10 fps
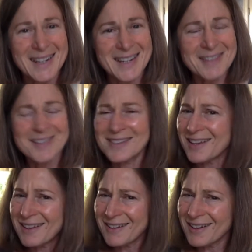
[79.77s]

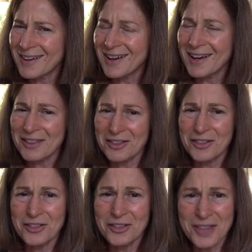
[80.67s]
It's a
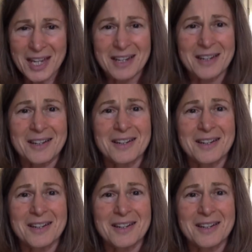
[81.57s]
thing.